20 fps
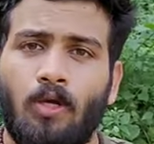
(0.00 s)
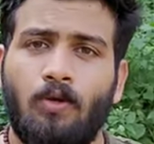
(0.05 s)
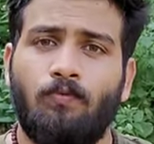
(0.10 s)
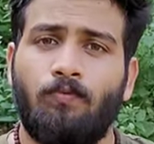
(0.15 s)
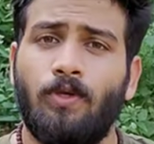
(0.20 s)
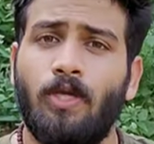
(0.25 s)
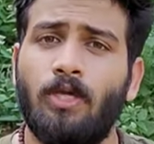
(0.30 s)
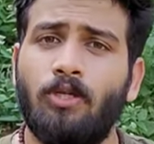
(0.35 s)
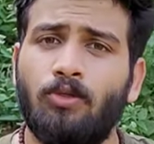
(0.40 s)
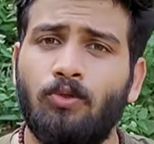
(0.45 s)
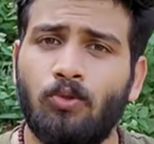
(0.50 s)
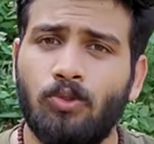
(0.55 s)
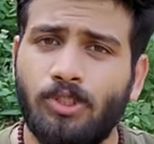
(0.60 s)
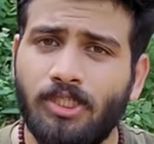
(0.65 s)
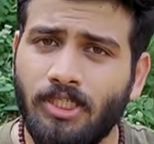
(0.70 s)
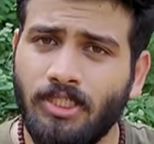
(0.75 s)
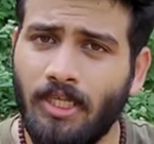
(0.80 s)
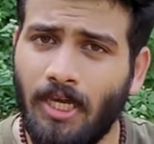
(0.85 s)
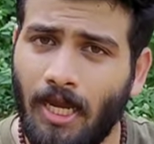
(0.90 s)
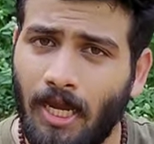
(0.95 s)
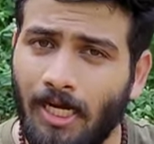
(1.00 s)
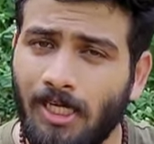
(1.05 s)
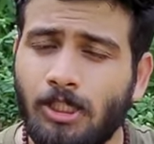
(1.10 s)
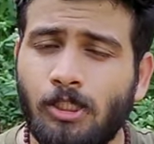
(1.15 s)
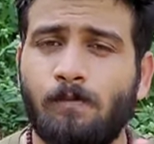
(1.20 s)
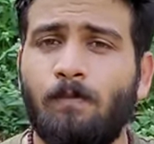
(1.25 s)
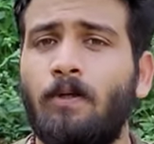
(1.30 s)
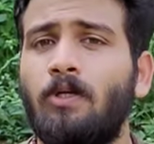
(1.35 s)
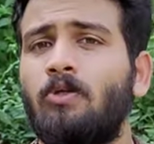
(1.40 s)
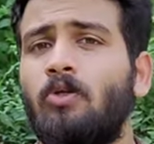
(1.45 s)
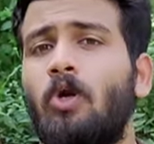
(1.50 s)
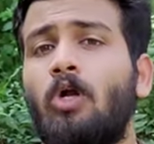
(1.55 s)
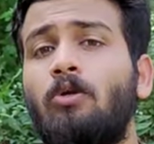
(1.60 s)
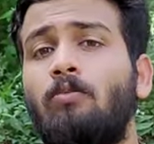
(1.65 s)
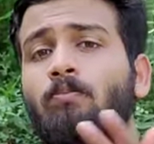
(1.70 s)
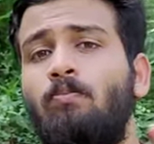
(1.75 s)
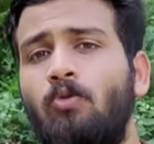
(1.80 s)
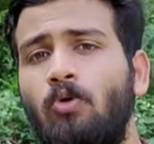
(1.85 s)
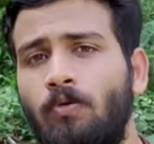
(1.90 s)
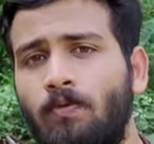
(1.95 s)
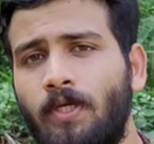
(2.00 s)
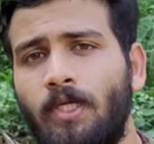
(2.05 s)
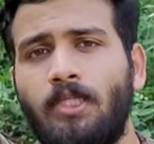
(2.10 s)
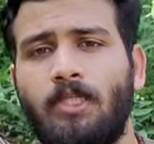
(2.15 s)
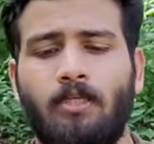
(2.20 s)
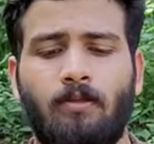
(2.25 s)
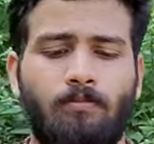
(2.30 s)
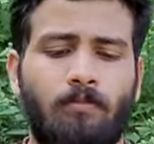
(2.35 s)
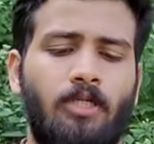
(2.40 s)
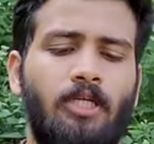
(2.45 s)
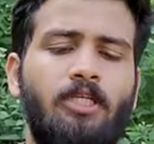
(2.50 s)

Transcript: we are using the hands but not moving them.